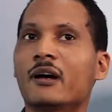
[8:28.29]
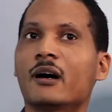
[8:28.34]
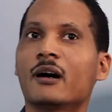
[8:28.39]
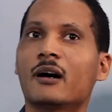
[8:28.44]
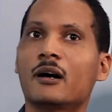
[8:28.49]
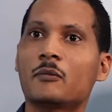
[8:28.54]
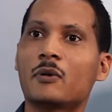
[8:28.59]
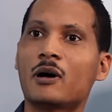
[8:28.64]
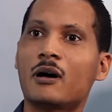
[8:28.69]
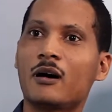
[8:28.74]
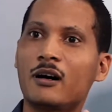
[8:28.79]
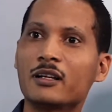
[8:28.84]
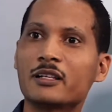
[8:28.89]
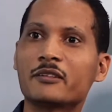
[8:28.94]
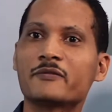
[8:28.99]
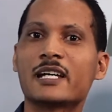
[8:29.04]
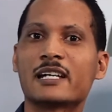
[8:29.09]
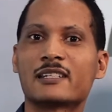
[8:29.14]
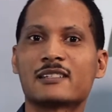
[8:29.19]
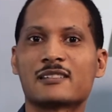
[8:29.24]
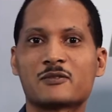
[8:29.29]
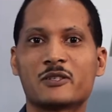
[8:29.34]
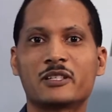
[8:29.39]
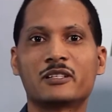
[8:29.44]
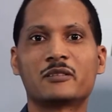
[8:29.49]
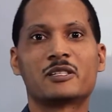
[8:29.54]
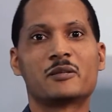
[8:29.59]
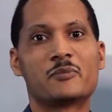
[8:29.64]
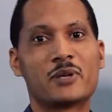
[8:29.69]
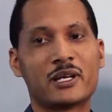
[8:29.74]
all of that is going
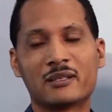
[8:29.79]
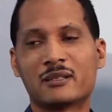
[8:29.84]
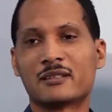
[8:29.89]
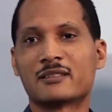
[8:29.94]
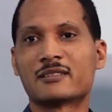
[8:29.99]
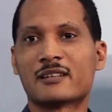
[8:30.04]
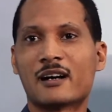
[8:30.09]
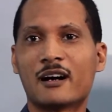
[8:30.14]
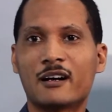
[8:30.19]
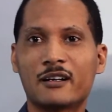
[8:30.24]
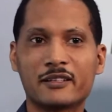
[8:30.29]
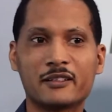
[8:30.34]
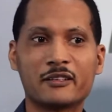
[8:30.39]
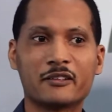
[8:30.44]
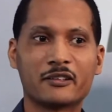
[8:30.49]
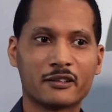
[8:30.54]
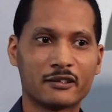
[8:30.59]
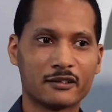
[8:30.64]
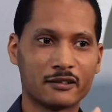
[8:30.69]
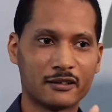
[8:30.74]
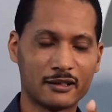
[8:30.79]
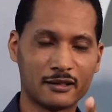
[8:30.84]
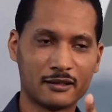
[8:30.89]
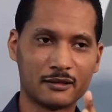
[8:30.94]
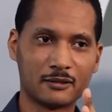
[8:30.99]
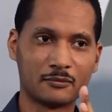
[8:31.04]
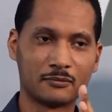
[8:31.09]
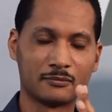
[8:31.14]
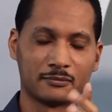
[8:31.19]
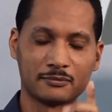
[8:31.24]
to depend on your
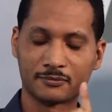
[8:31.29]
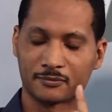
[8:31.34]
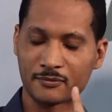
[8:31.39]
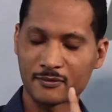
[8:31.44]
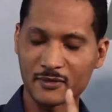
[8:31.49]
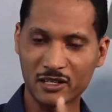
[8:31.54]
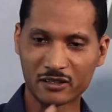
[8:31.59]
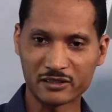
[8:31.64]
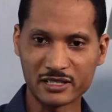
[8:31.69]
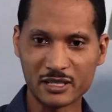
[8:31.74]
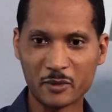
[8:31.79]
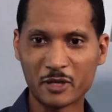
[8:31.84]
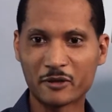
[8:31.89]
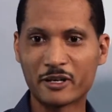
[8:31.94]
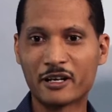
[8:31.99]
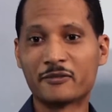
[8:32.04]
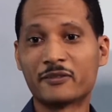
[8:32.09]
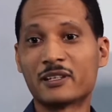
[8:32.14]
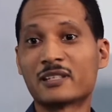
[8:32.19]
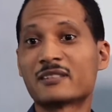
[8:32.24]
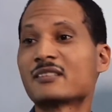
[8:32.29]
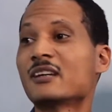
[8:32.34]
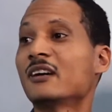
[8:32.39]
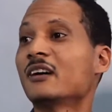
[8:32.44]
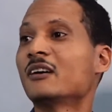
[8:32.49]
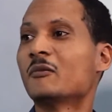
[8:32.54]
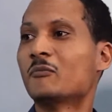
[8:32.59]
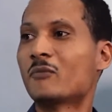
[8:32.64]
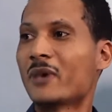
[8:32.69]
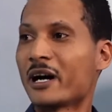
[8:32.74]
demographics.
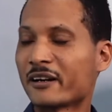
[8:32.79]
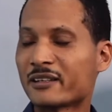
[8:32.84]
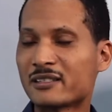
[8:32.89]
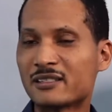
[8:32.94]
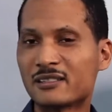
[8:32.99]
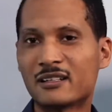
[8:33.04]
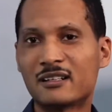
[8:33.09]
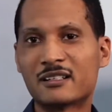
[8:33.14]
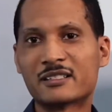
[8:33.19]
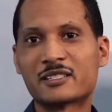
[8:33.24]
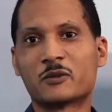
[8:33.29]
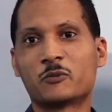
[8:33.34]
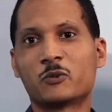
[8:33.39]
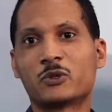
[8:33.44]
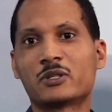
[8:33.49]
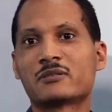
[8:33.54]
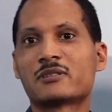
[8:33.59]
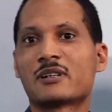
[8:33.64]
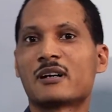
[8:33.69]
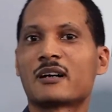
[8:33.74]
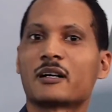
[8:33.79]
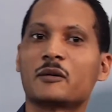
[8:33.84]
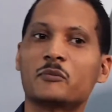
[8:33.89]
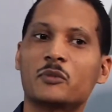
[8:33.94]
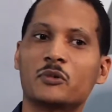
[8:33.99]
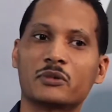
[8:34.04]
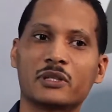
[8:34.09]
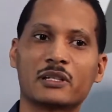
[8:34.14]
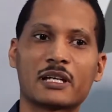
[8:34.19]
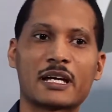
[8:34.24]
Marketing also will talk
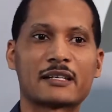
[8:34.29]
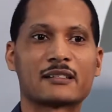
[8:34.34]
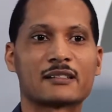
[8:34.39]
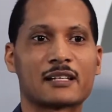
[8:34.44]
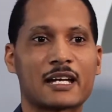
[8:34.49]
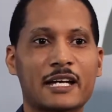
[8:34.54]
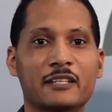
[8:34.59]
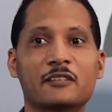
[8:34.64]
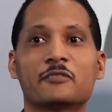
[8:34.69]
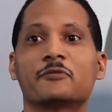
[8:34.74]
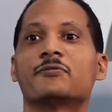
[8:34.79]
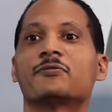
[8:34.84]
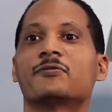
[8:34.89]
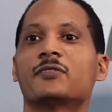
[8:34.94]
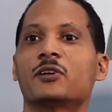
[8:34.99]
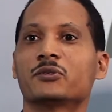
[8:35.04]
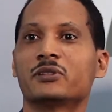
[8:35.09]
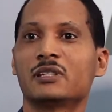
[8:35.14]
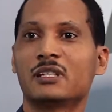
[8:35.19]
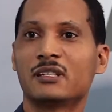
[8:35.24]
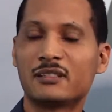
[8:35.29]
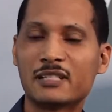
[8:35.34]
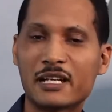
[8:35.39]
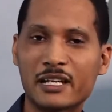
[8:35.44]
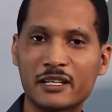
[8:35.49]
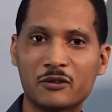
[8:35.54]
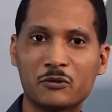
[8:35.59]
about the kind of funding that